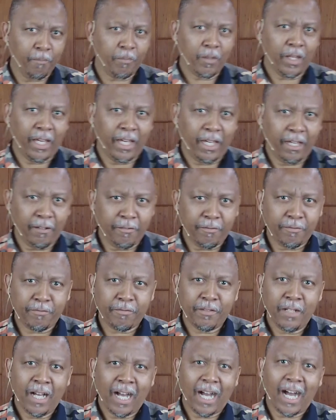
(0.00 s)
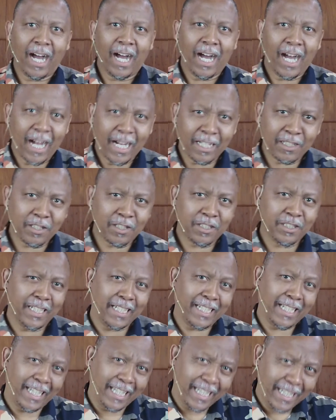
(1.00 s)
have hearts
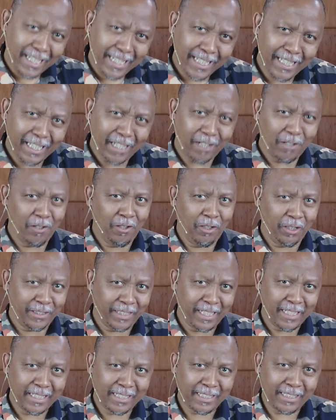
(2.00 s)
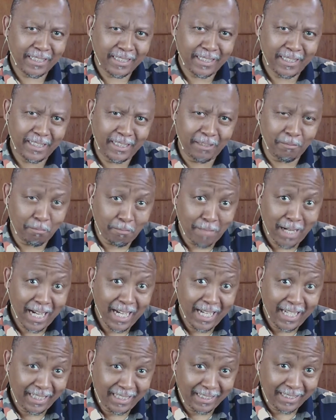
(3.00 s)
that hear God, that see,
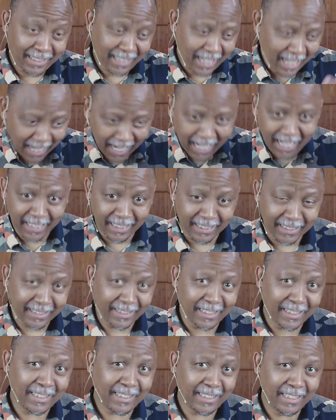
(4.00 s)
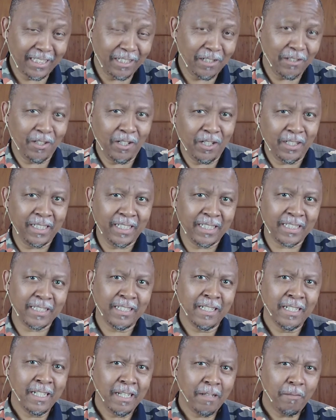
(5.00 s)
minds, eyes, that see God as
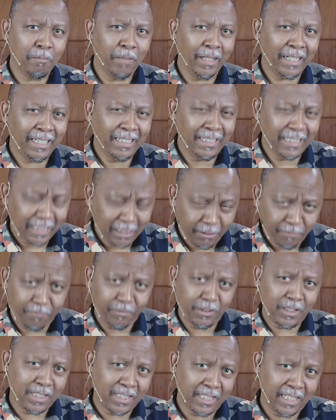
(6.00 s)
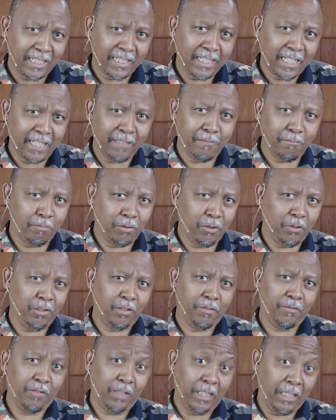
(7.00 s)
magnificent and
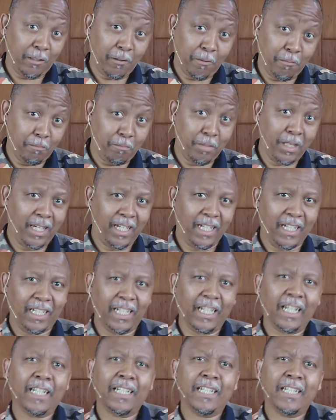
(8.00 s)
beautiful and compelling,